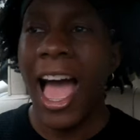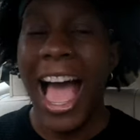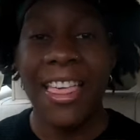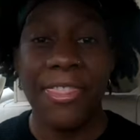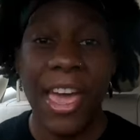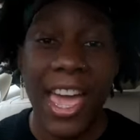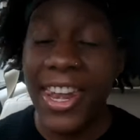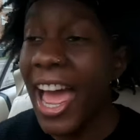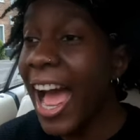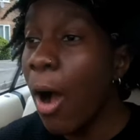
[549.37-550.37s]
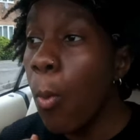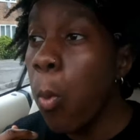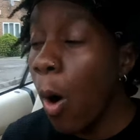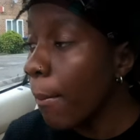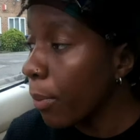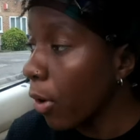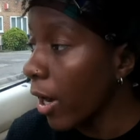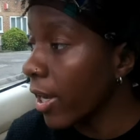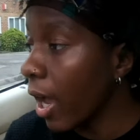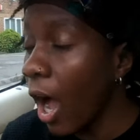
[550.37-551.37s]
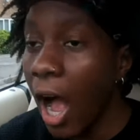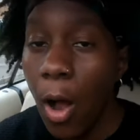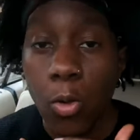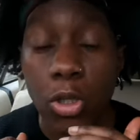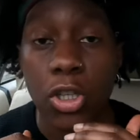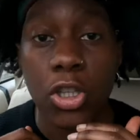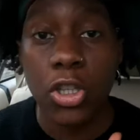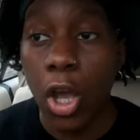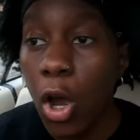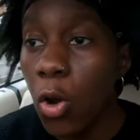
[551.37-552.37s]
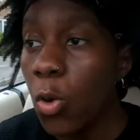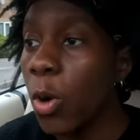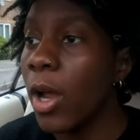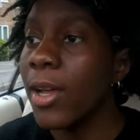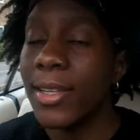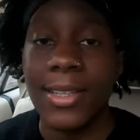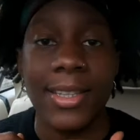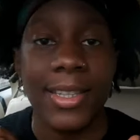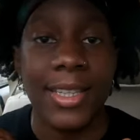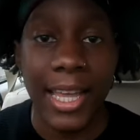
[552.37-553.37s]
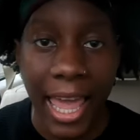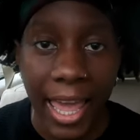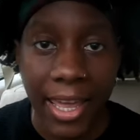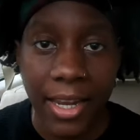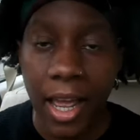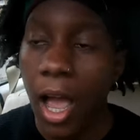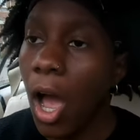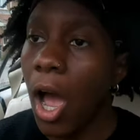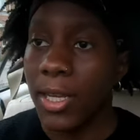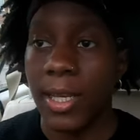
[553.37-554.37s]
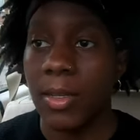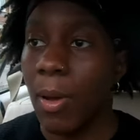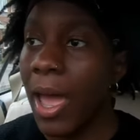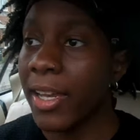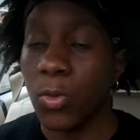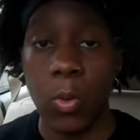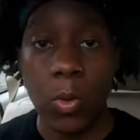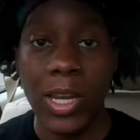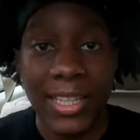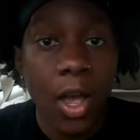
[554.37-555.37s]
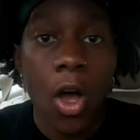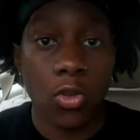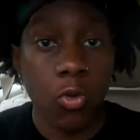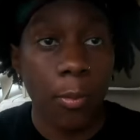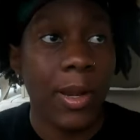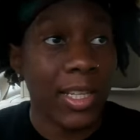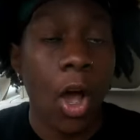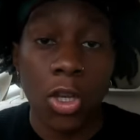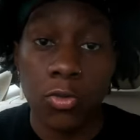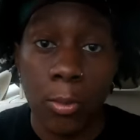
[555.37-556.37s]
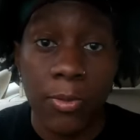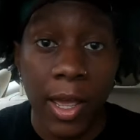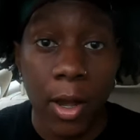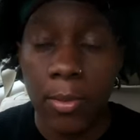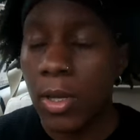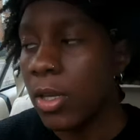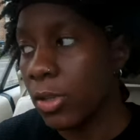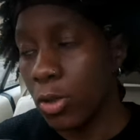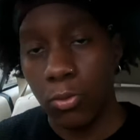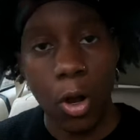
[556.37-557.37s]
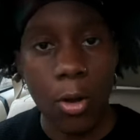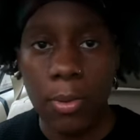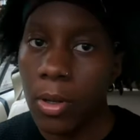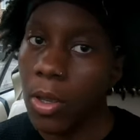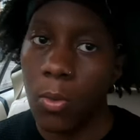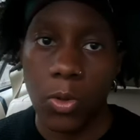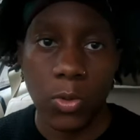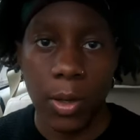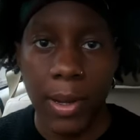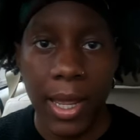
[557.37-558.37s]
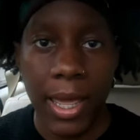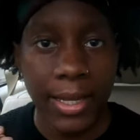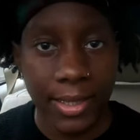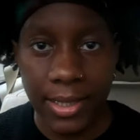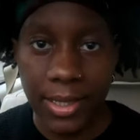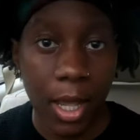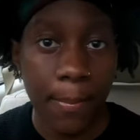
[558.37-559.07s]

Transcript: And then at one point I was so scared, I said to my ex, let's ask Rob for help. So Rob was one of my ex's